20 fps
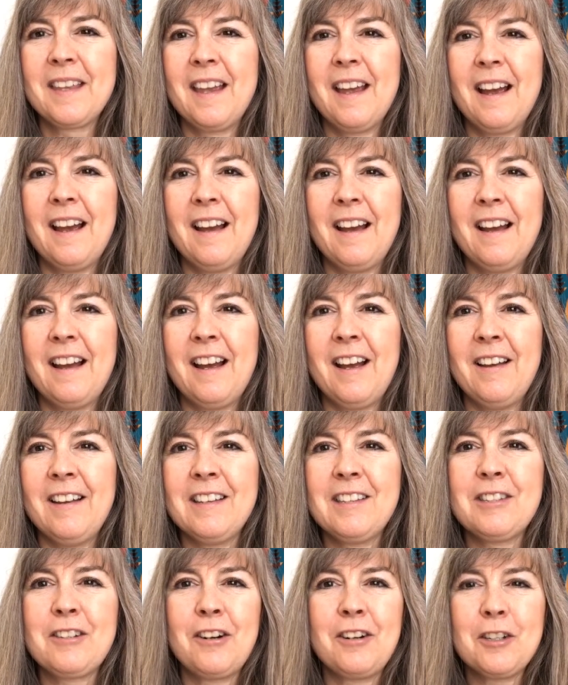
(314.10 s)
It
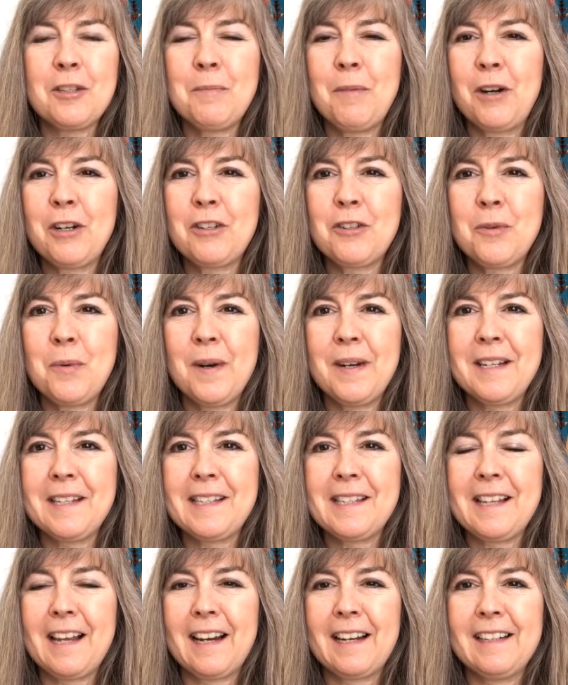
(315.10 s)
starts March
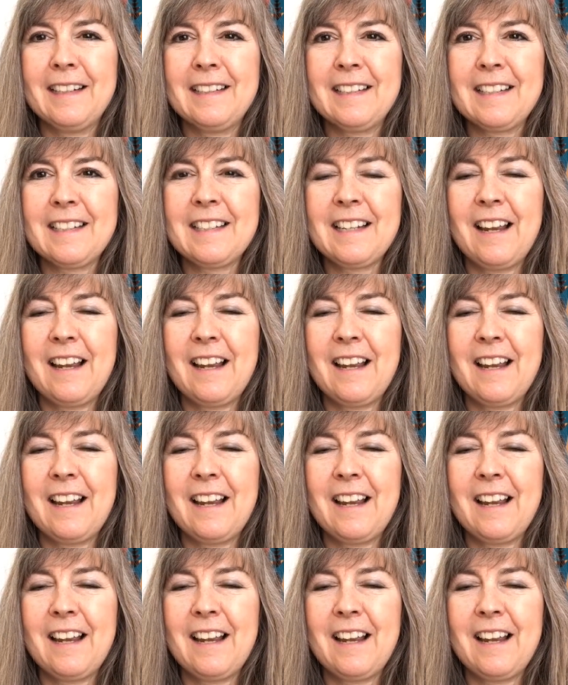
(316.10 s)
22nd.